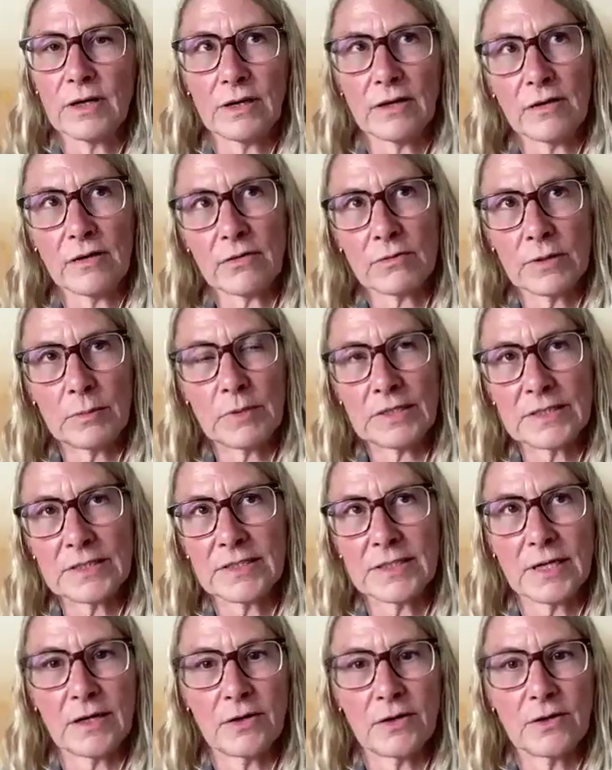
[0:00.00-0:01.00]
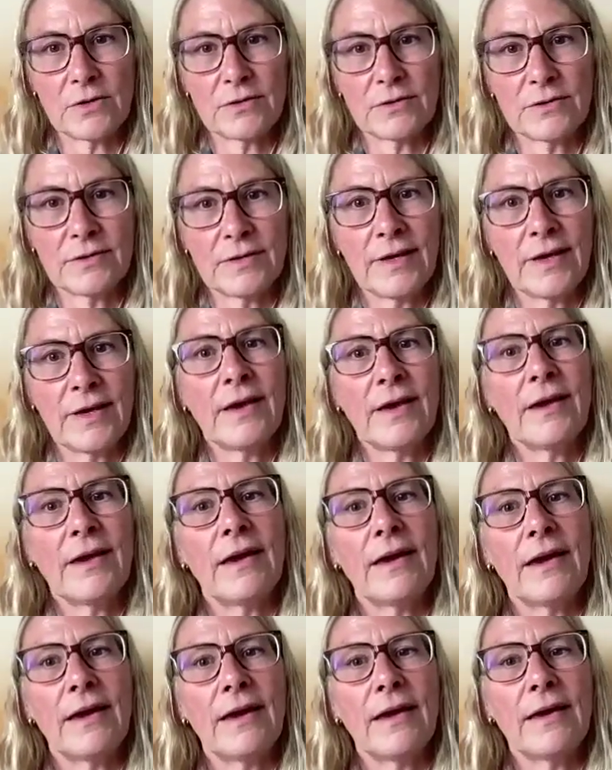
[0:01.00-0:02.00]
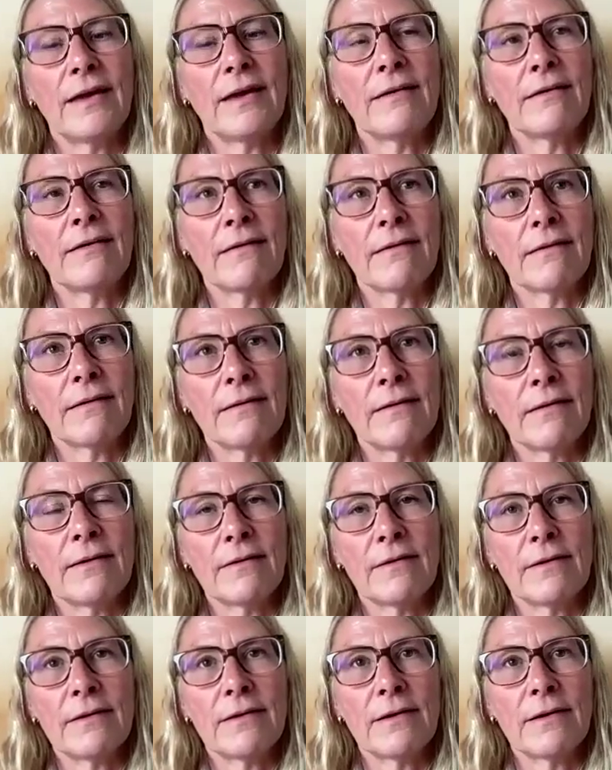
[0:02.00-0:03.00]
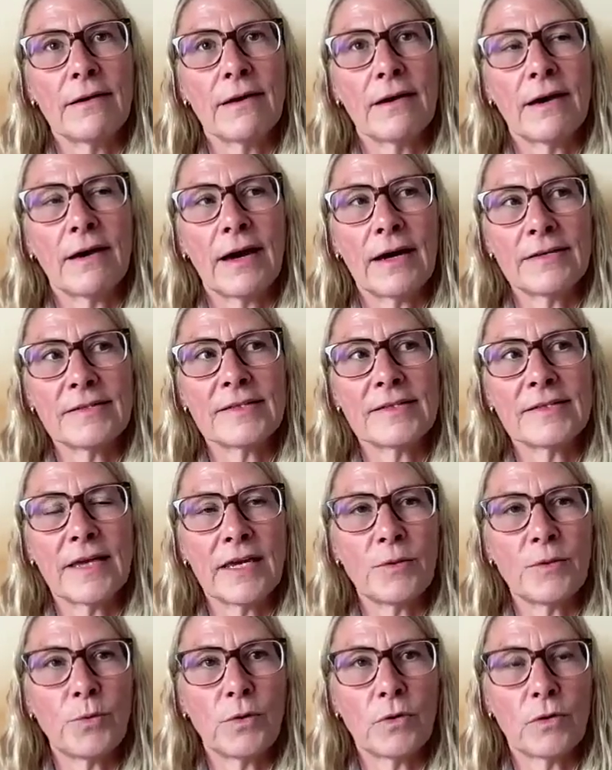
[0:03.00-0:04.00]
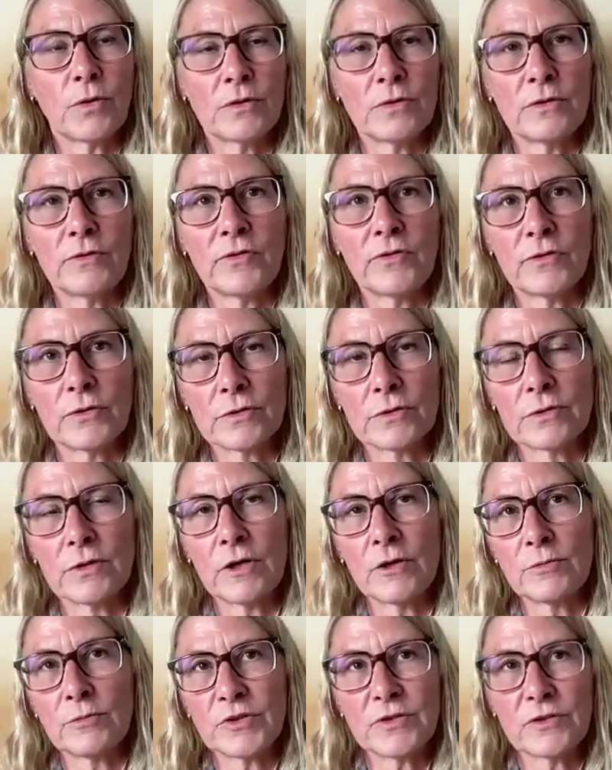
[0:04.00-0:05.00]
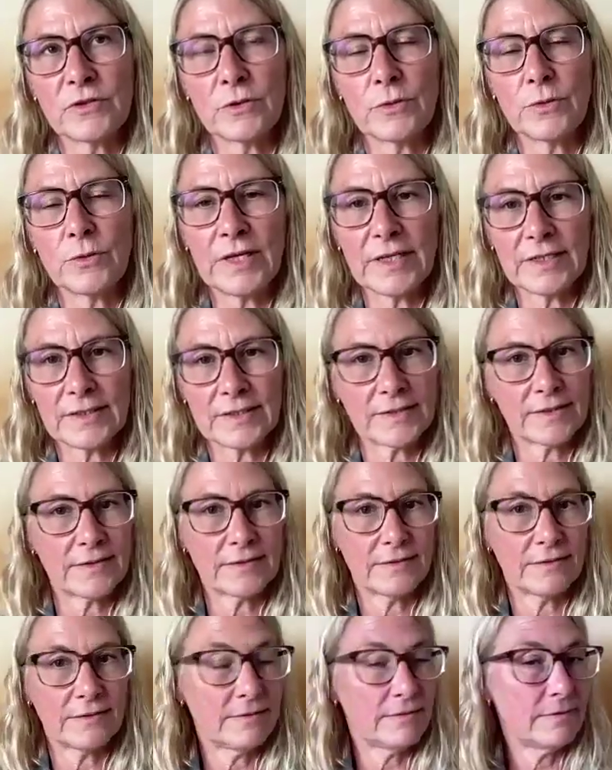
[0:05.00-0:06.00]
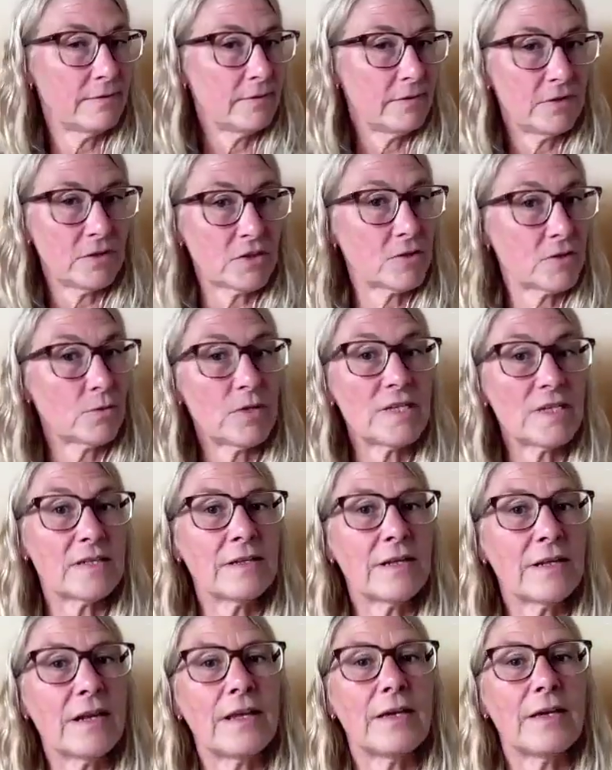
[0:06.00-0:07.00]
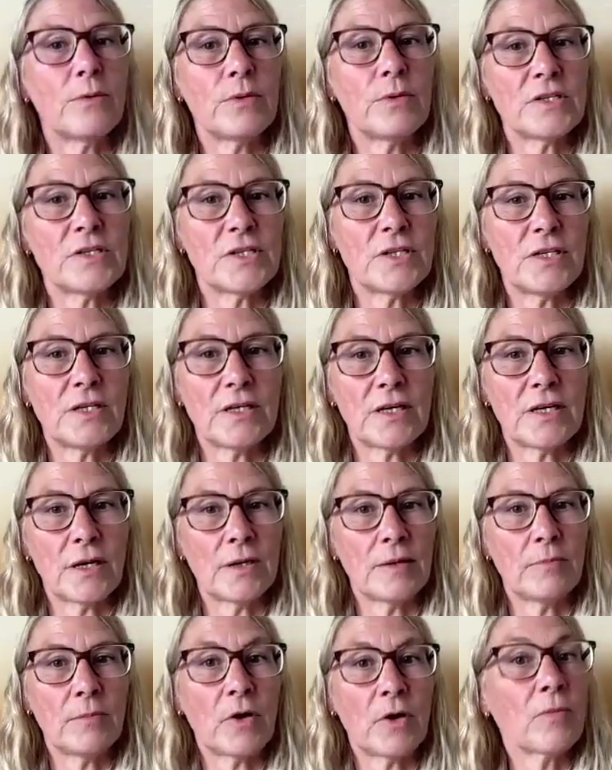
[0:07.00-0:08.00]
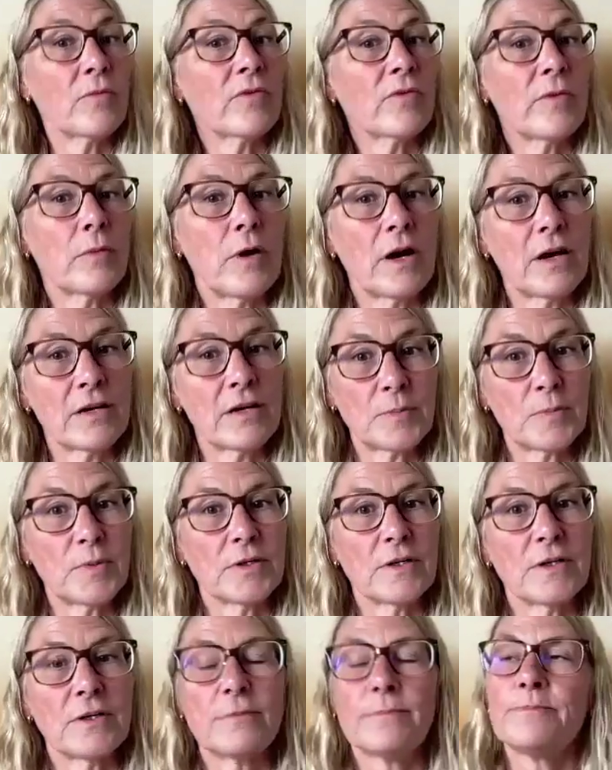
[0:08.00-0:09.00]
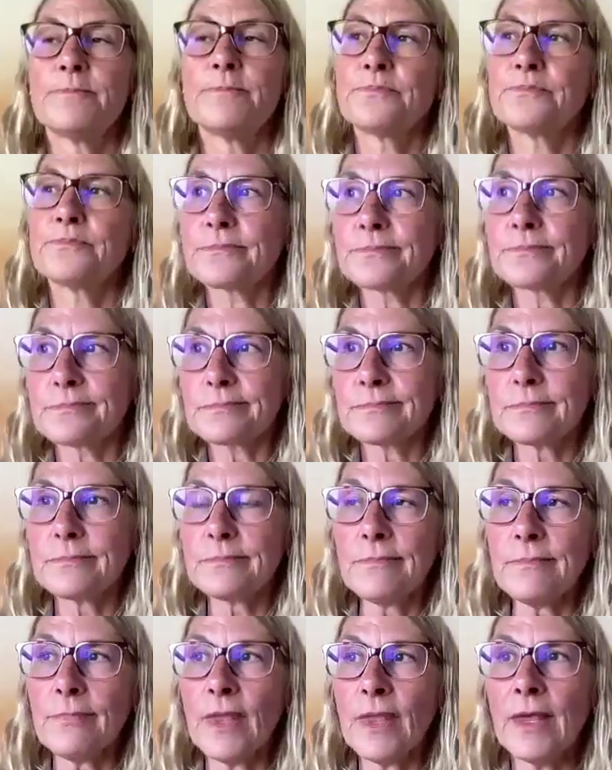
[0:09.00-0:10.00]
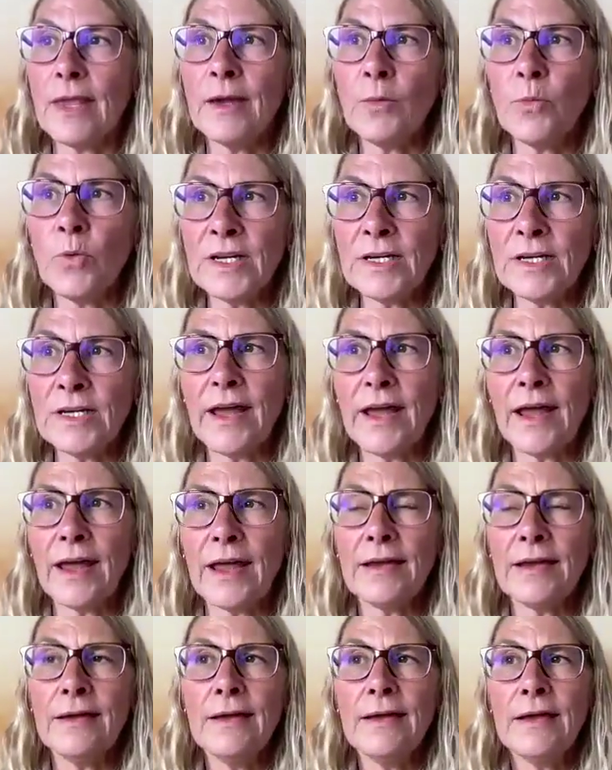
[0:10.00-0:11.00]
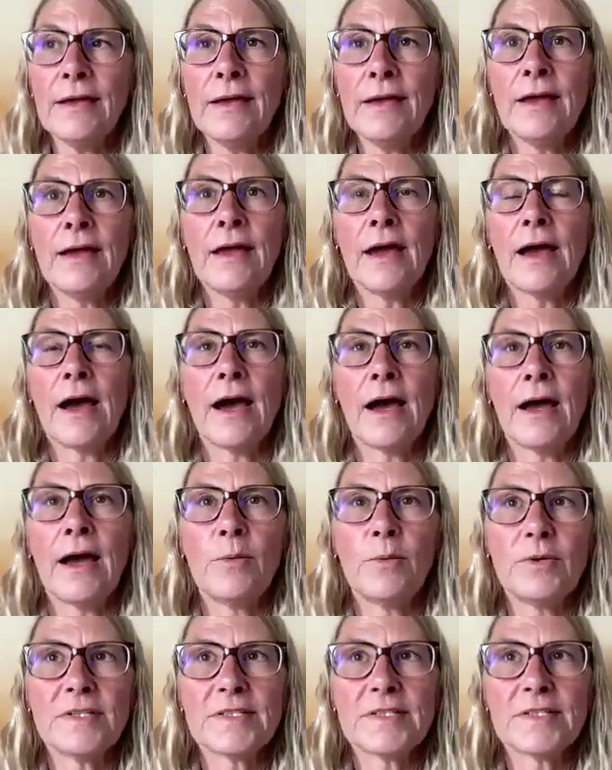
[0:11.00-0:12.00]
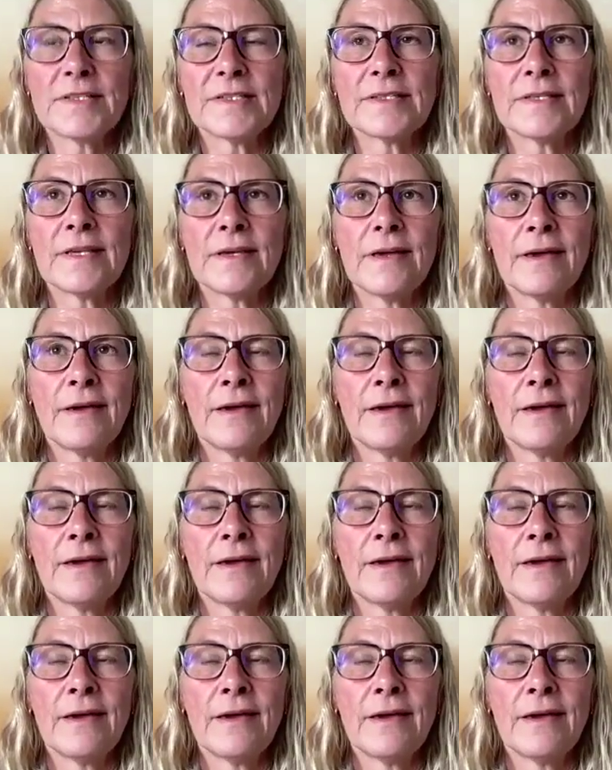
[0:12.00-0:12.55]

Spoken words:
3 months ago, and I stayed with her for almost 2 weeks just recently when she came home from the hospital. And one day I was